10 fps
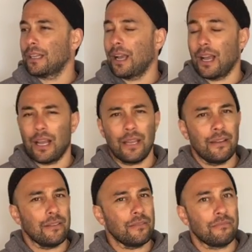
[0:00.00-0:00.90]

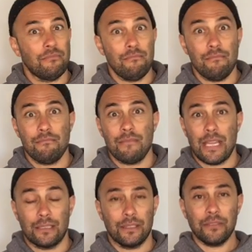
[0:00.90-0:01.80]
I've made
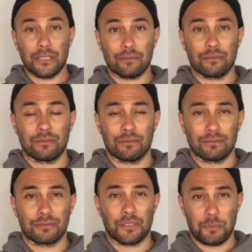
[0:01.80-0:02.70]
a living
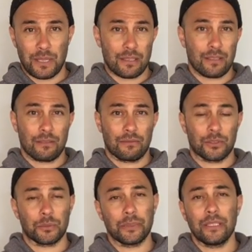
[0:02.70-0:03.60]
from this
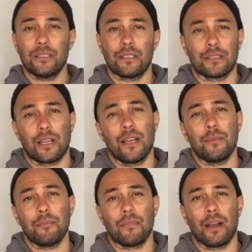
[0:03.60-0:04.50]
for a really long
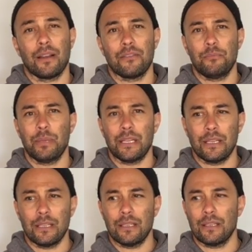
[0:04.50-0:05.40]
time. I've
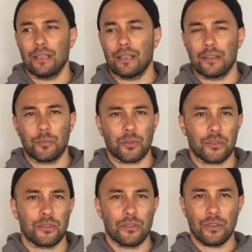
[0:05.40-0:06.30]
been the
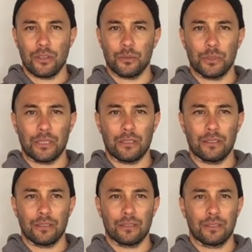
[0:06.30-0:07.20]
person who would
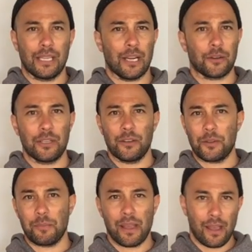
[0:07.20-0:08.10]
carry all the
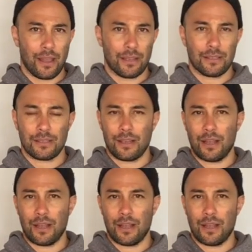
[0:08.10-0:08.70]
bags.